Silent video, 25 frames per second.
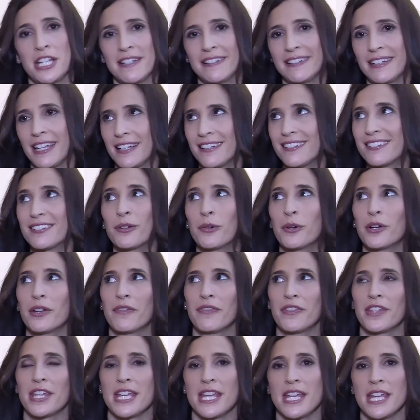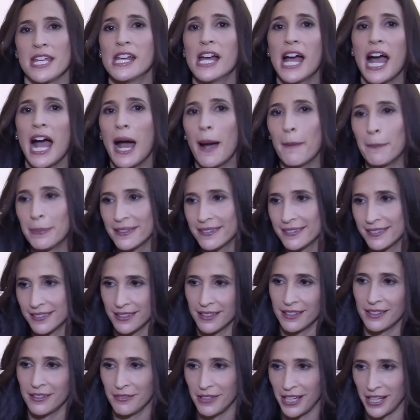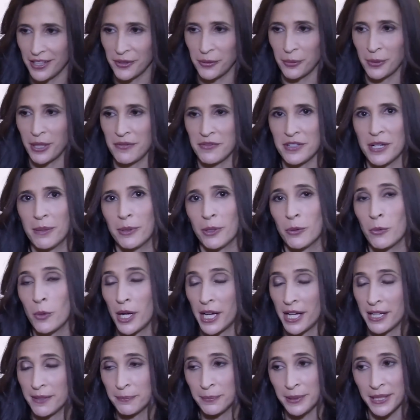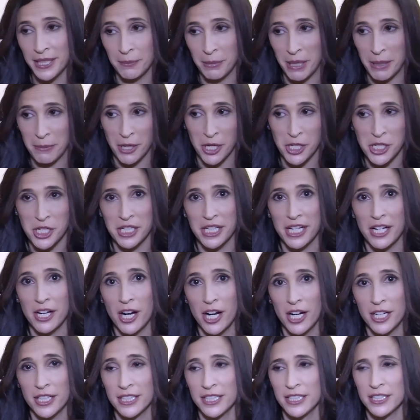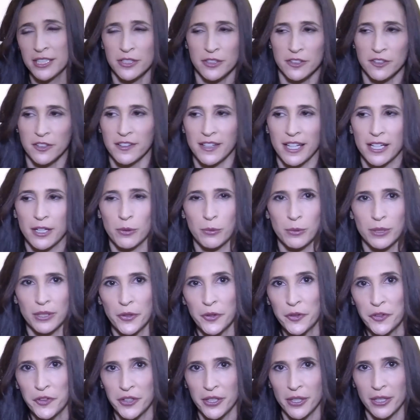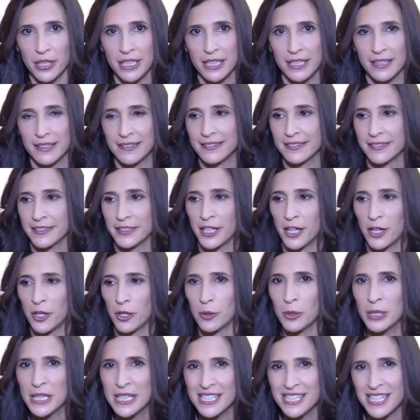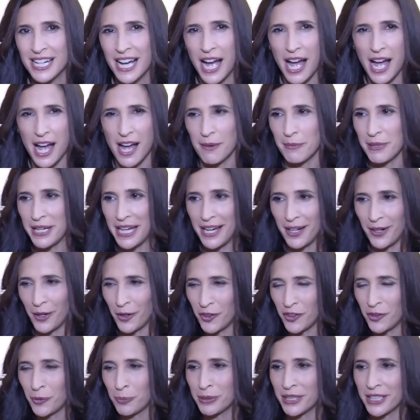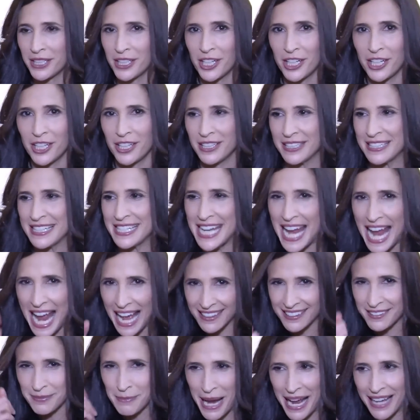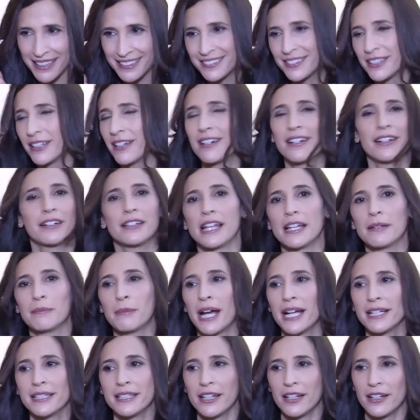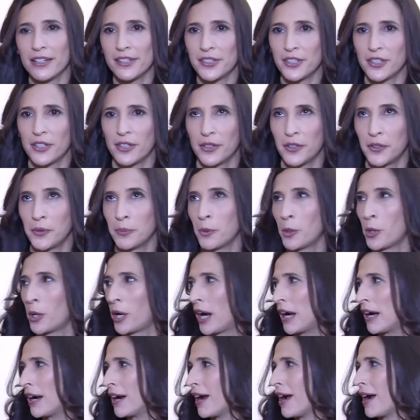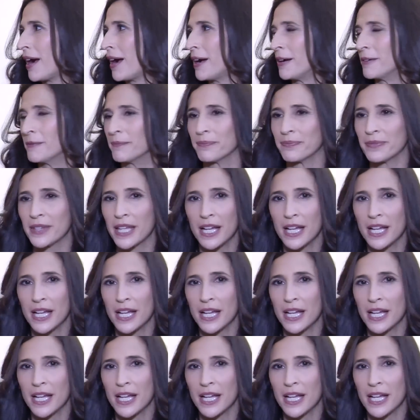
She's like sort of the opposite of ex-wife number one, played by Marcia Gay Harden. Ryan, who's like a real serious, you know, um, hair splitter and taskmaster, and then my character is more um,